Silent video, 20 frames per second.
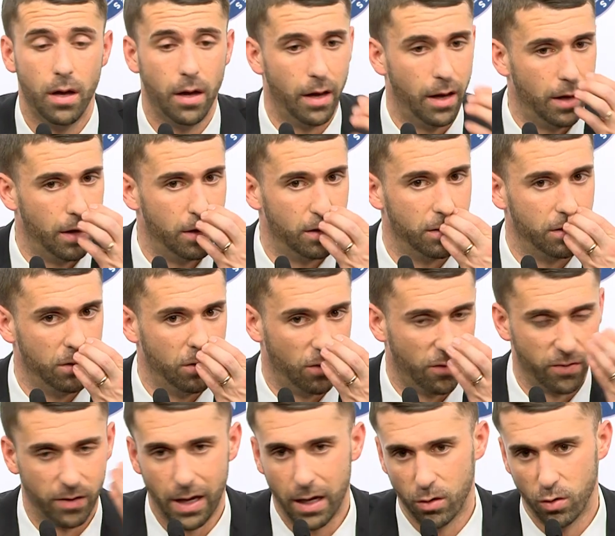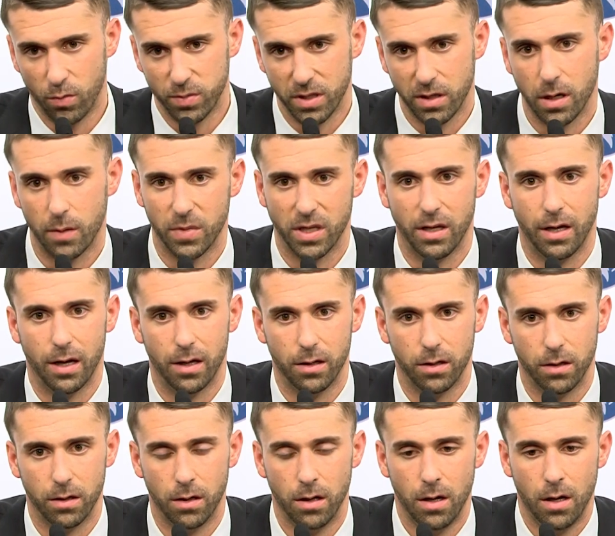And, you know, for that group to come
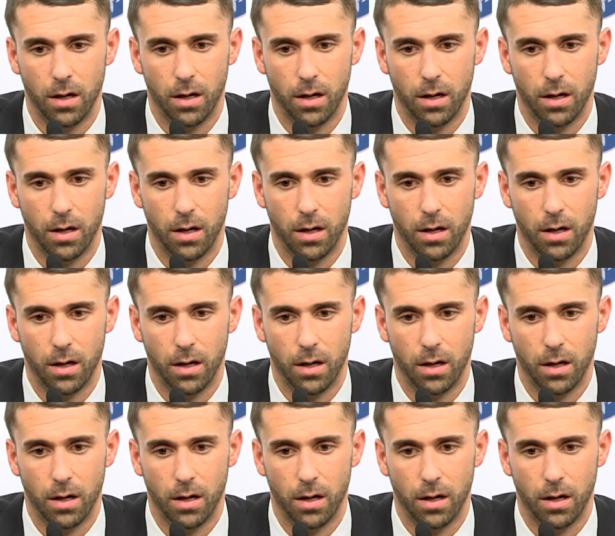together,